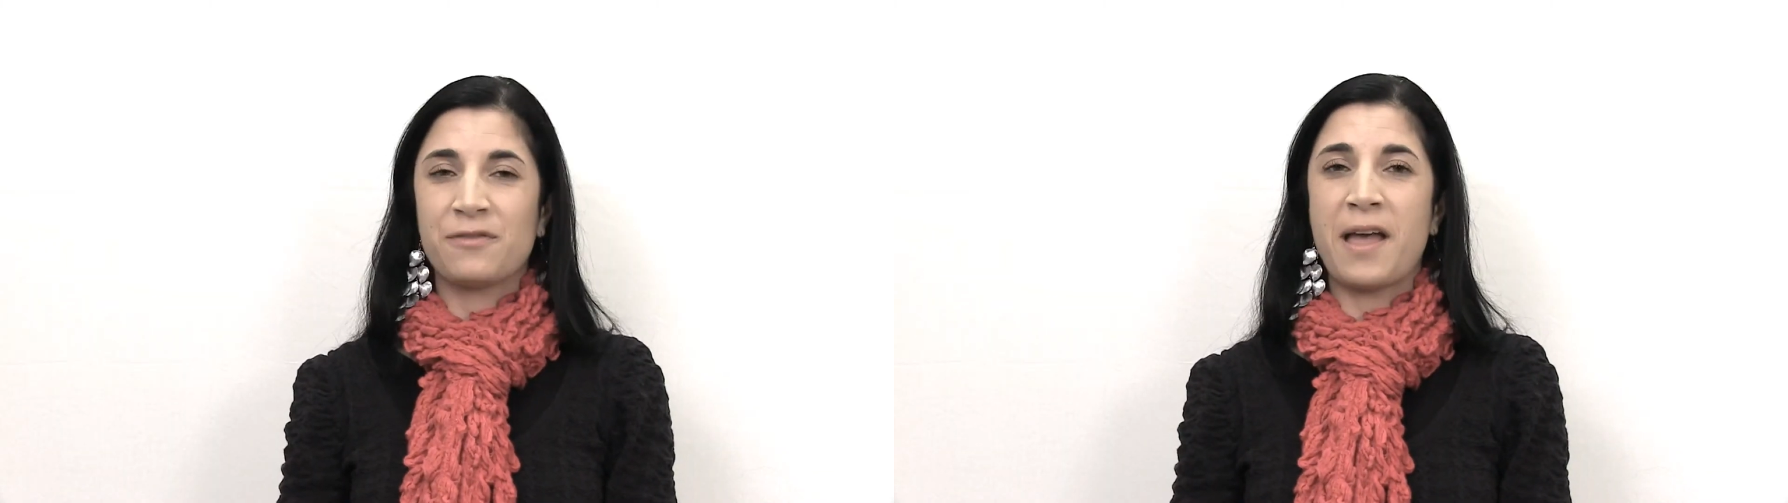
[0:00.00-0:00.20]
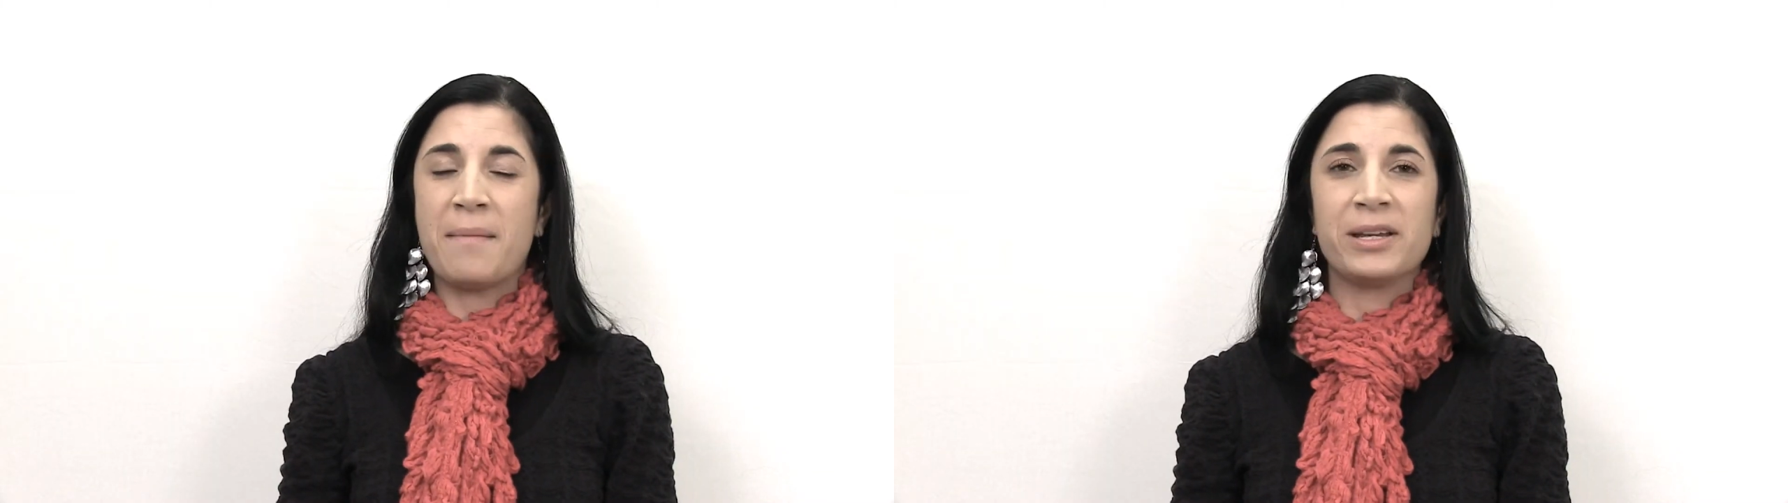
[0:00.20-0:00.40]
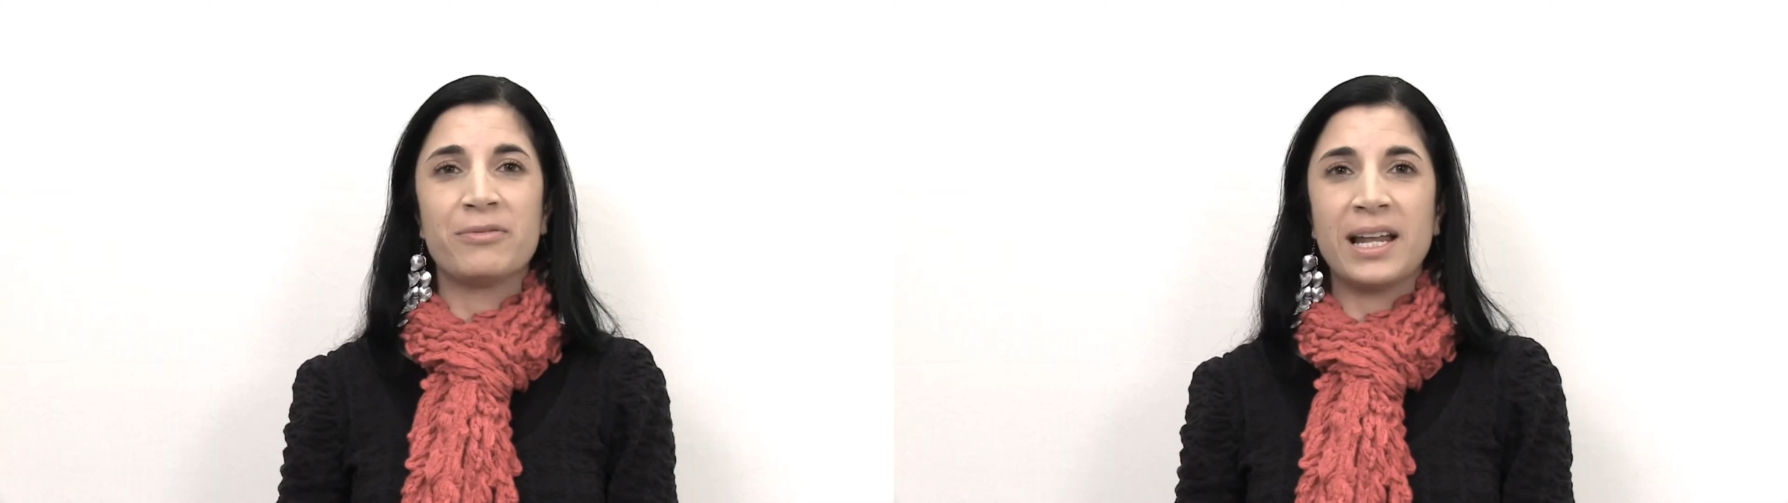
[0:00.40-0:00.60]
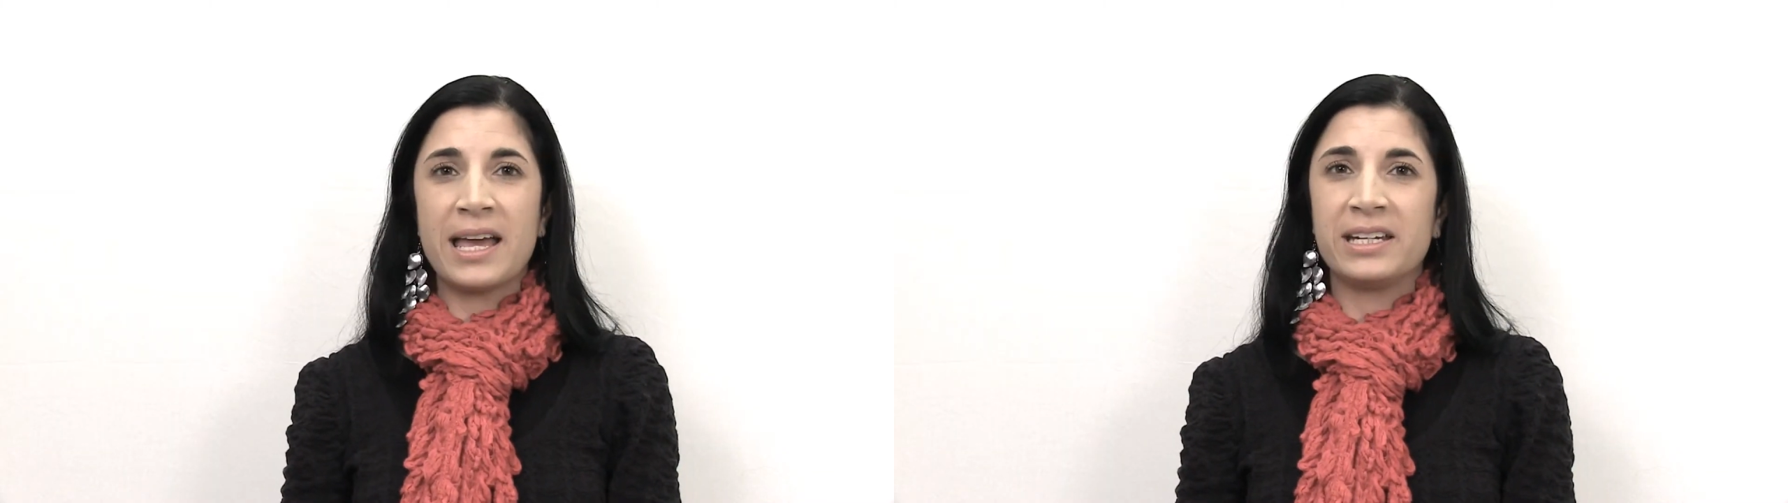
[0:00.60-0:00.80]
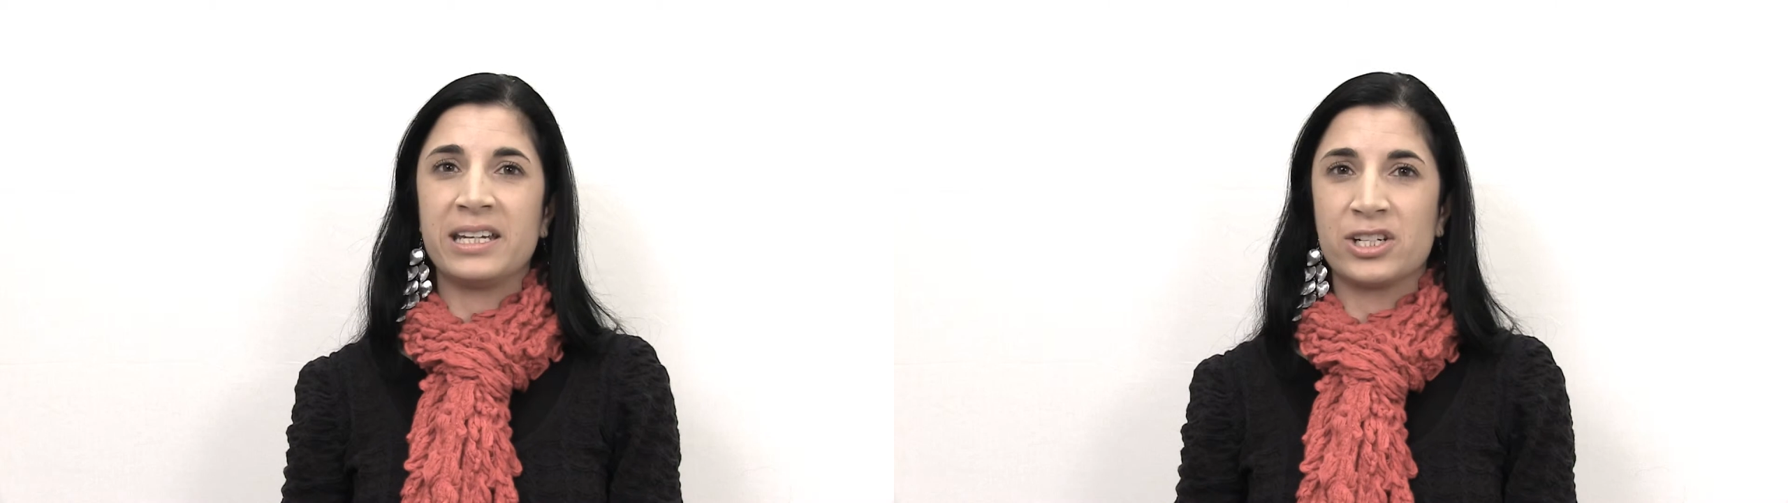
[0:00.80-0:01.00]

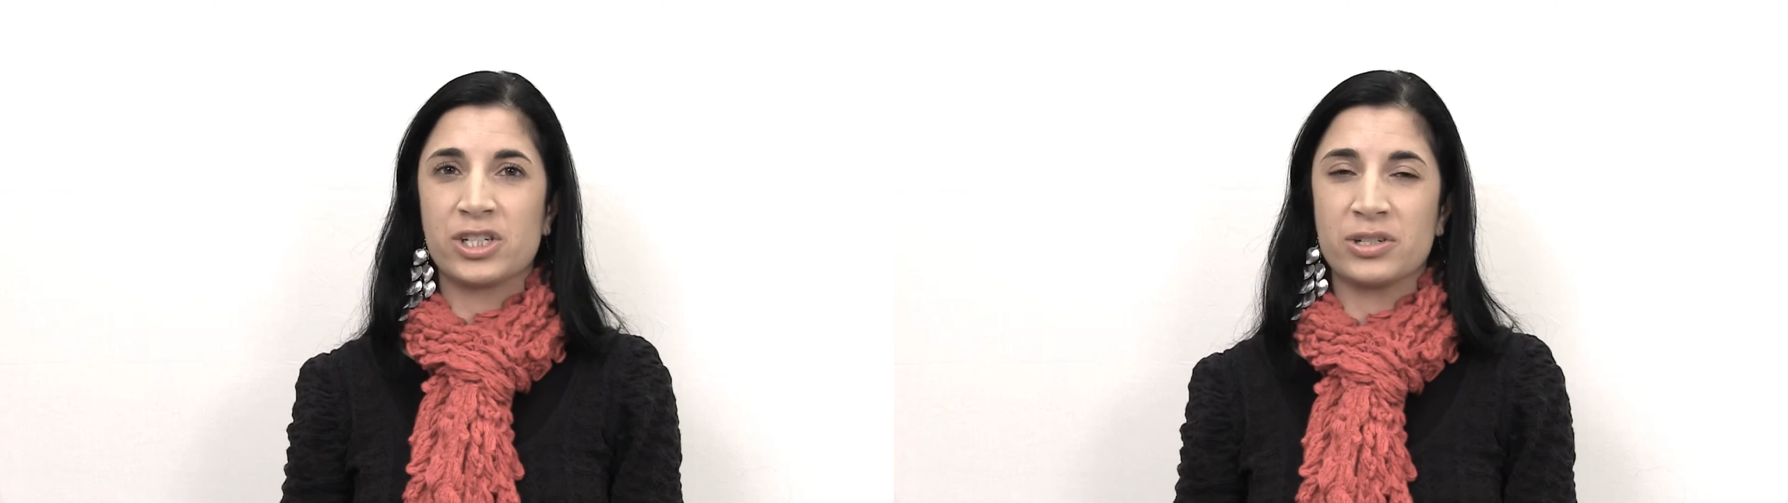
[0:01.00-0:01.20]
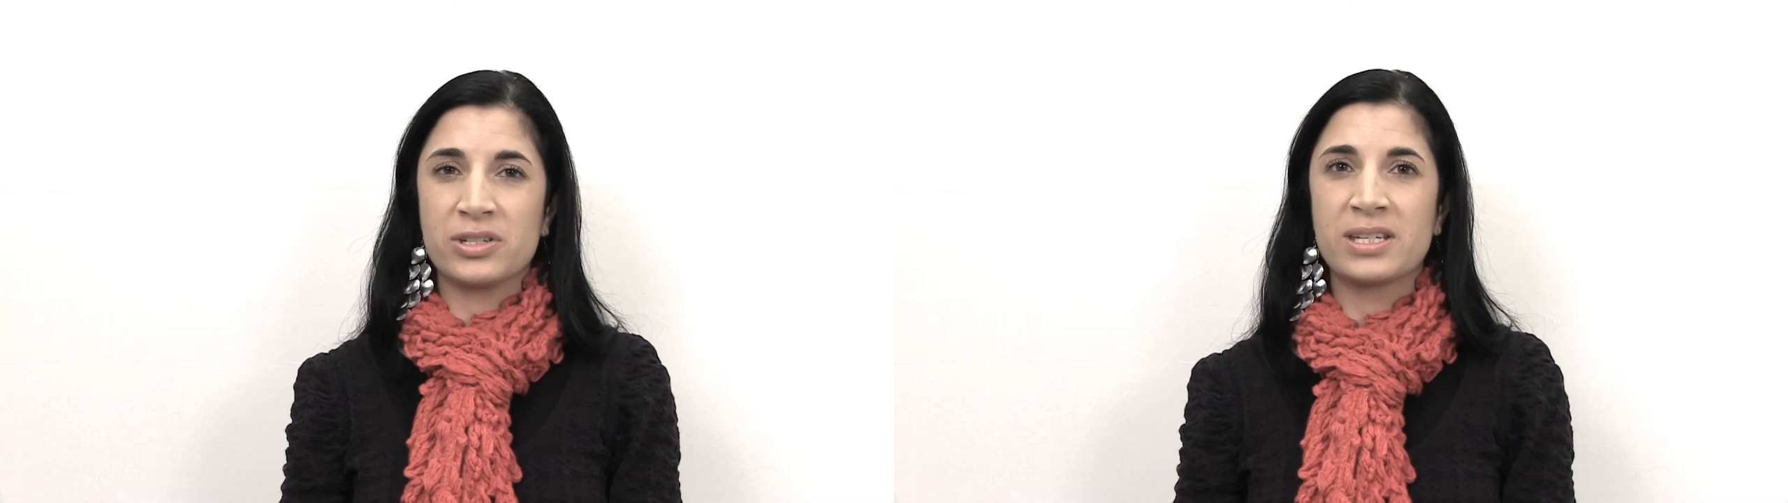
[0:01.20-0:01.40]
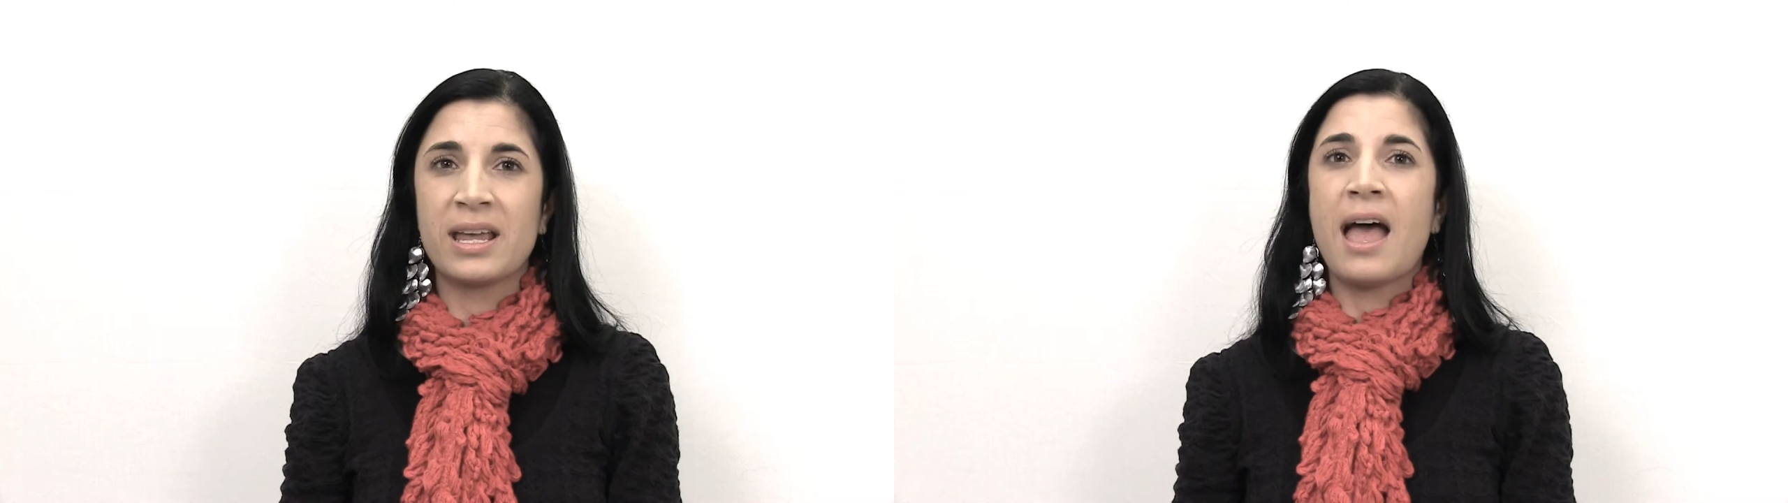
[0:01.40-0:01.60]
family-related issues